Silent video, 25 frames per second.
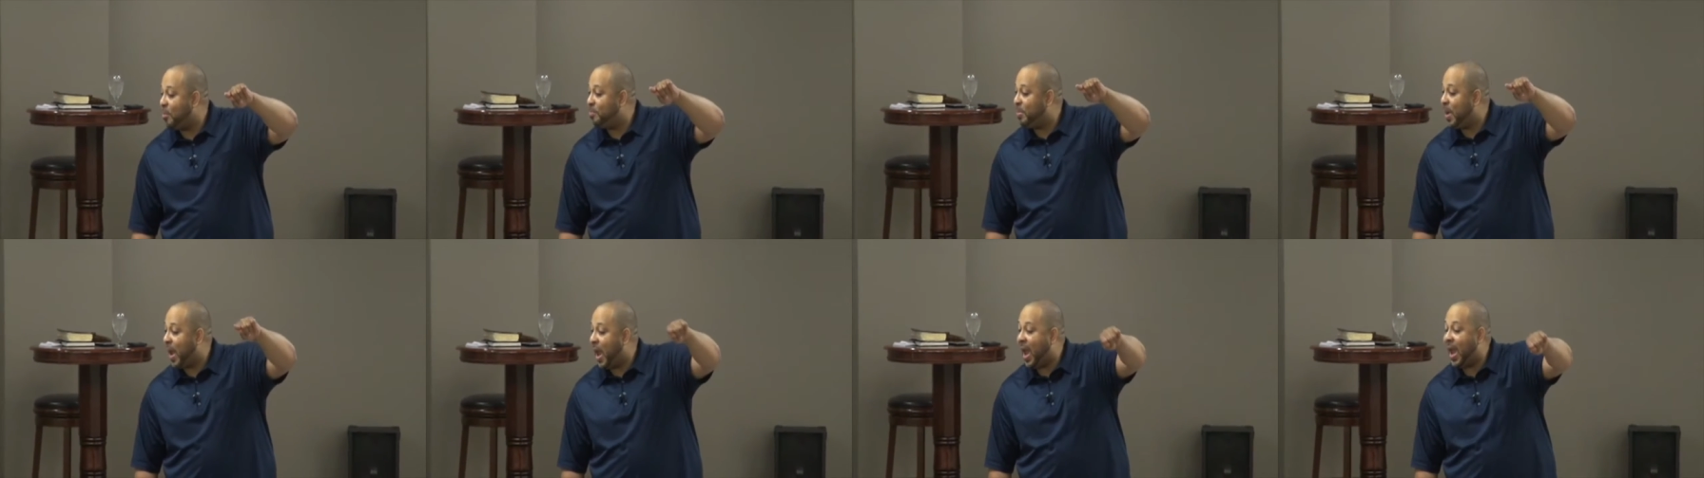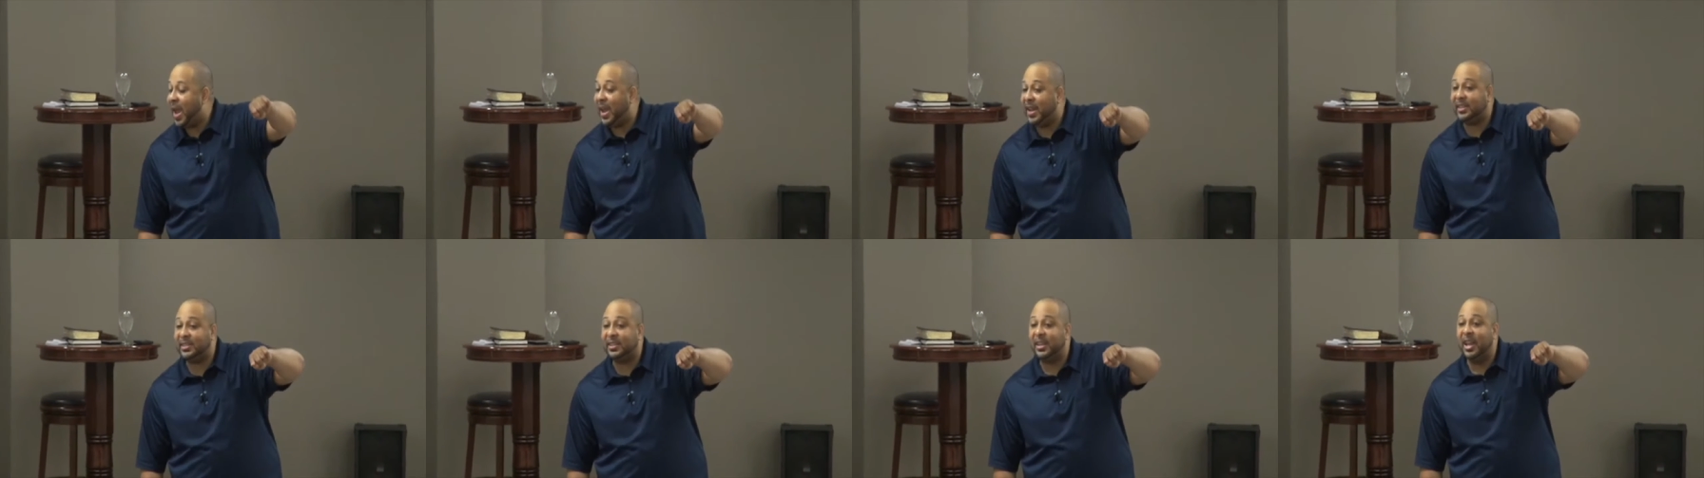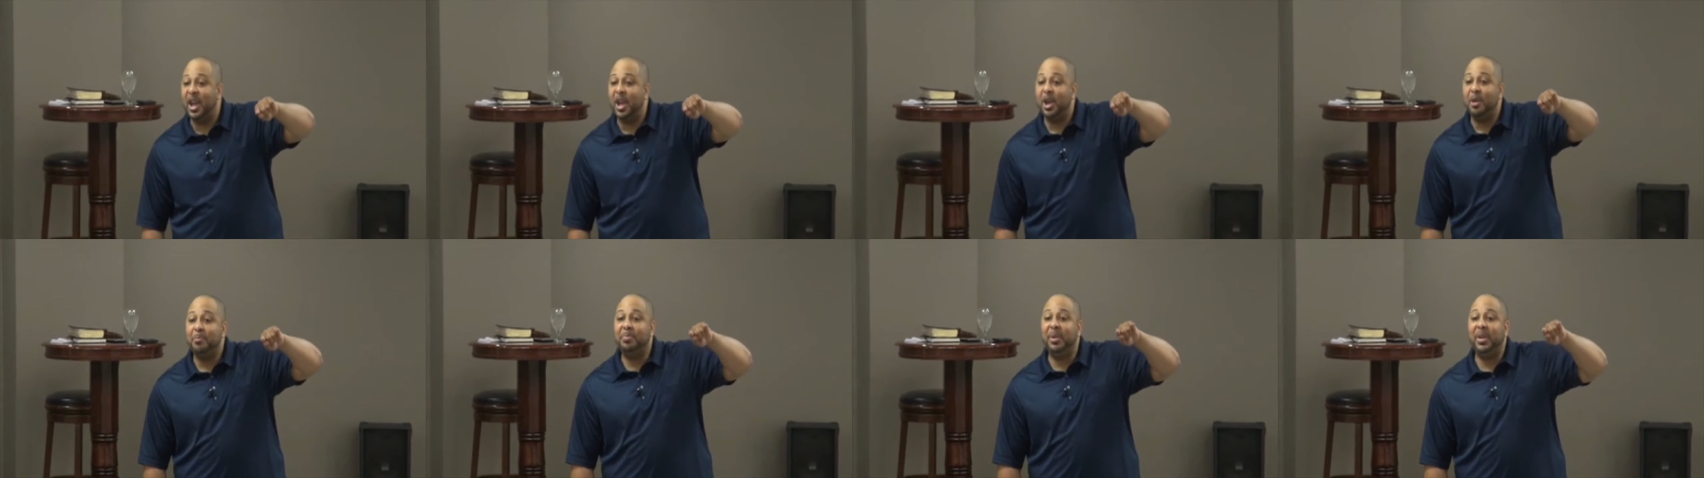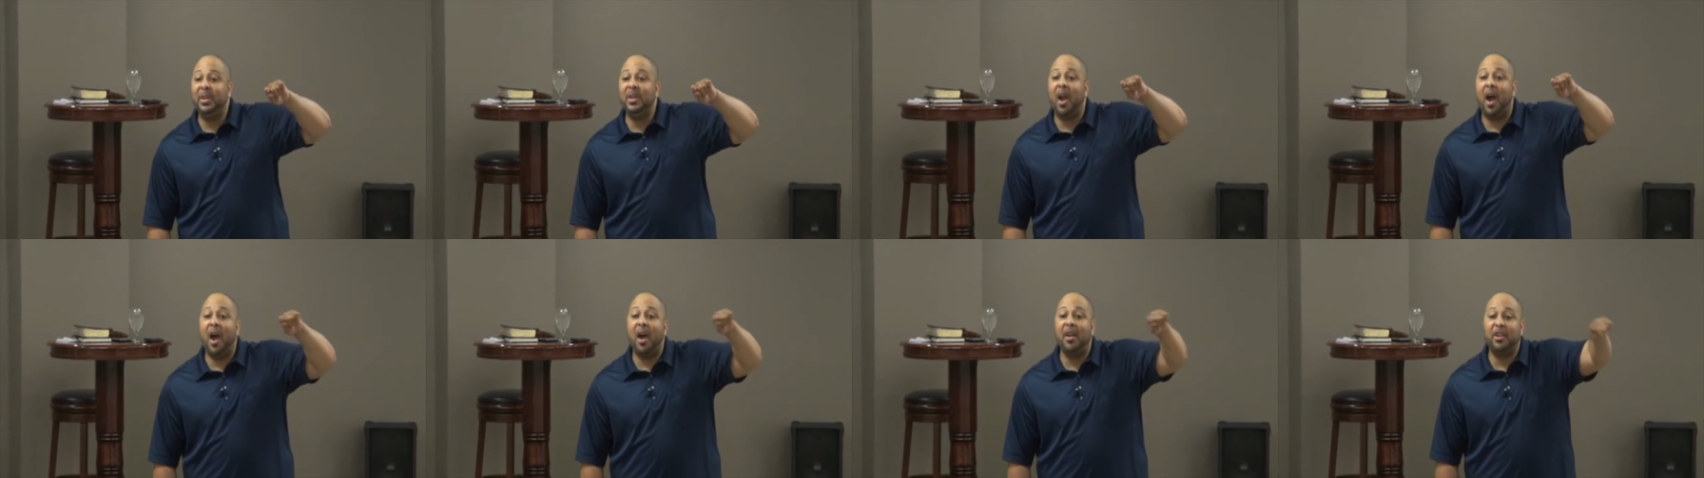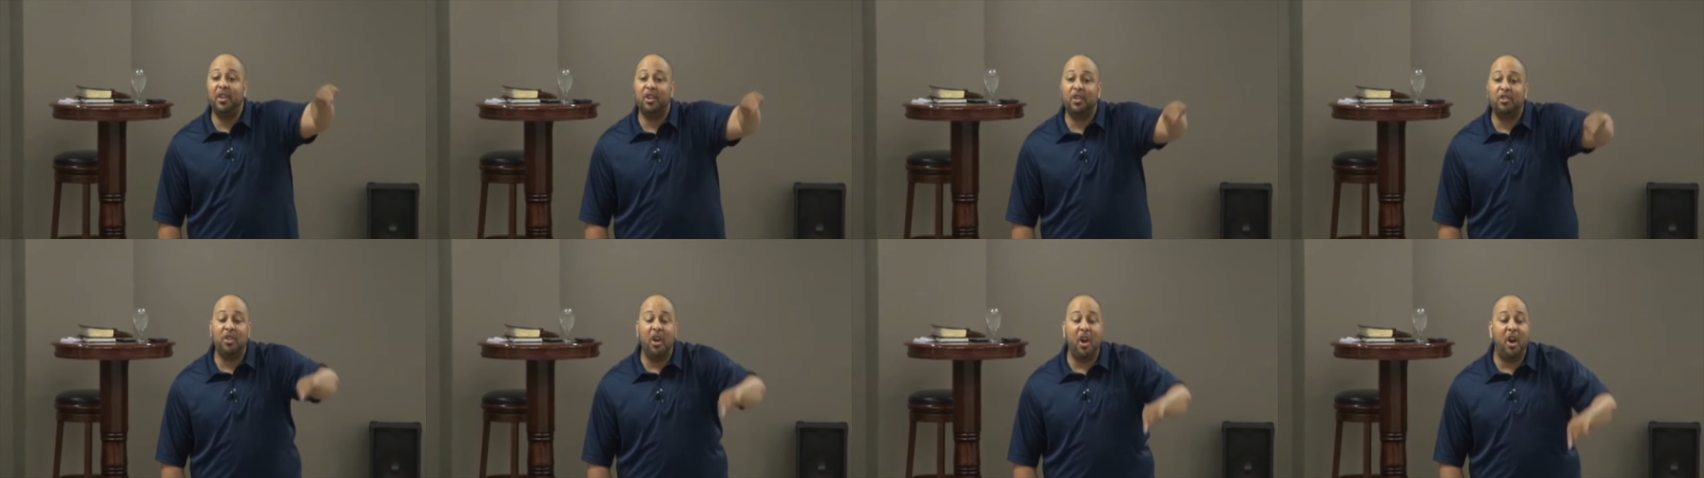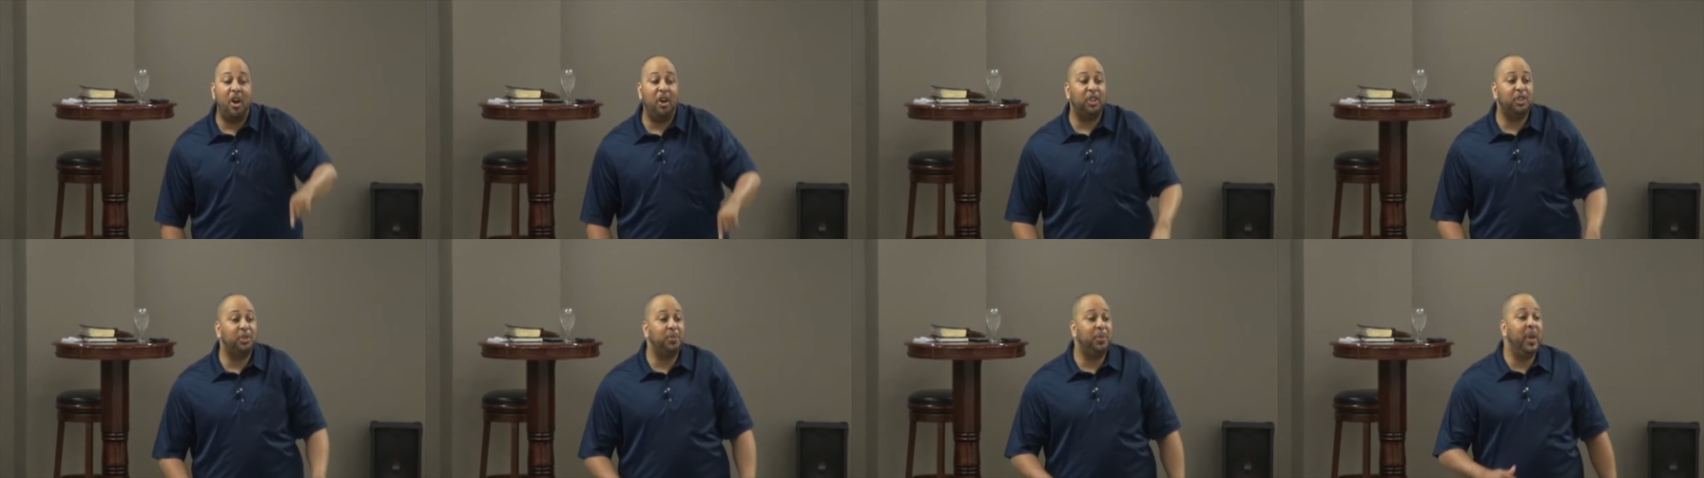past beyond the
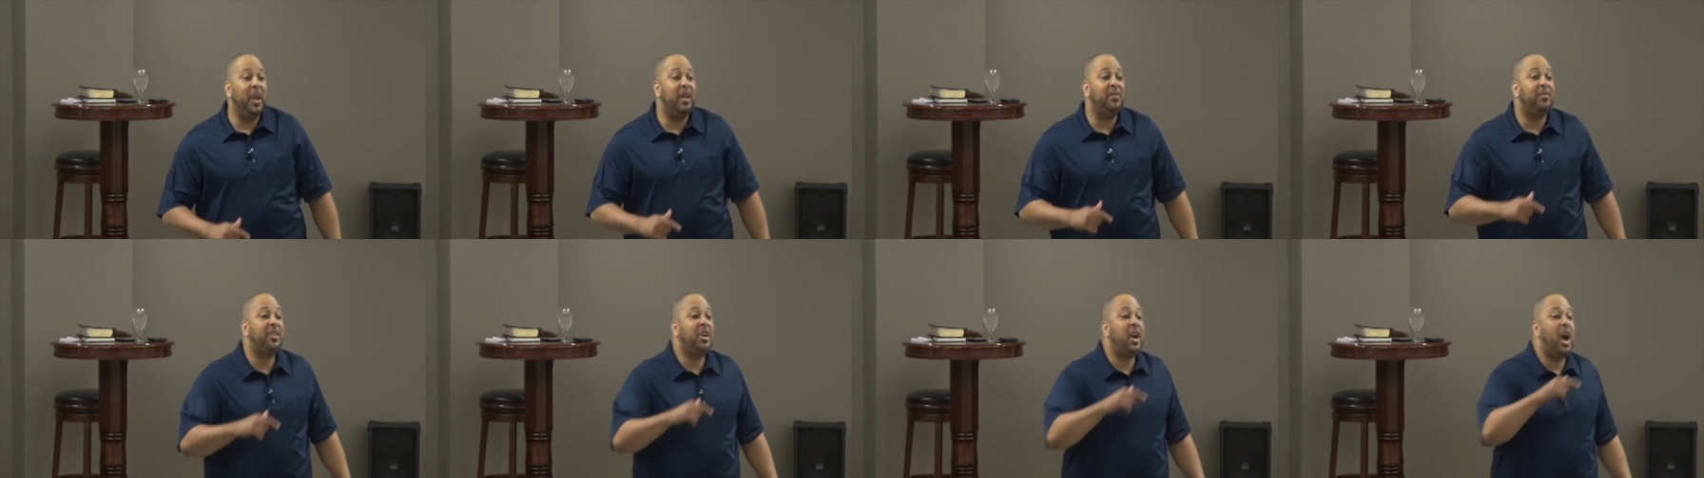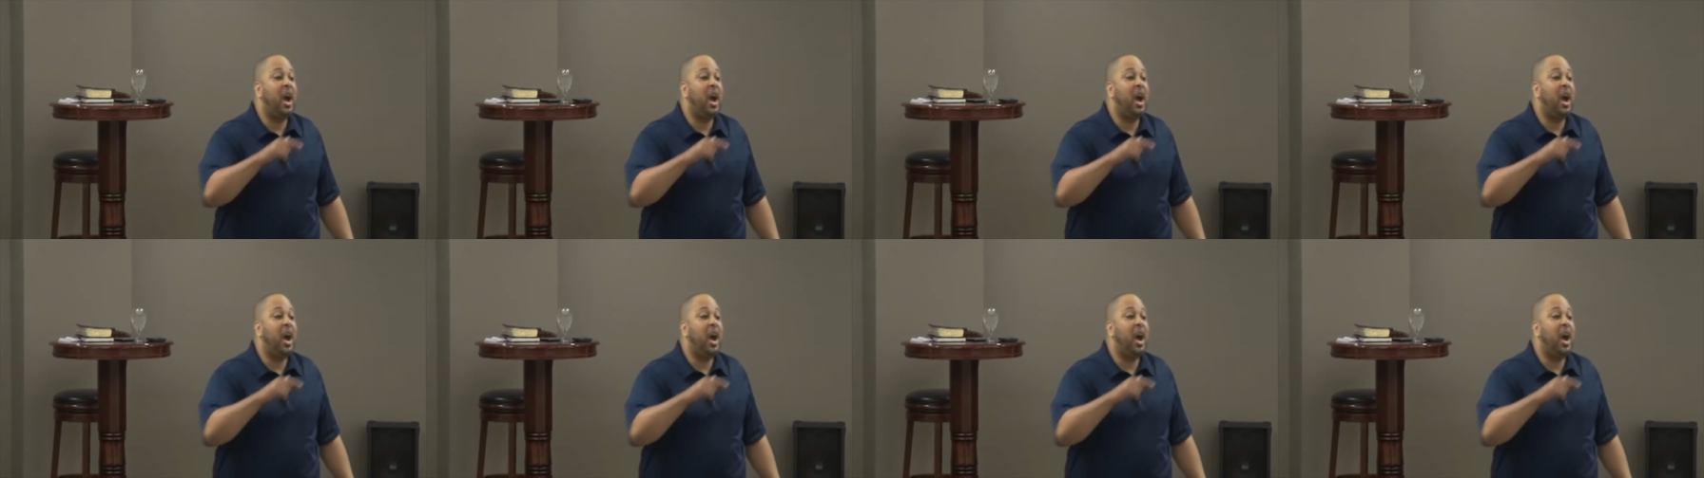cross. We have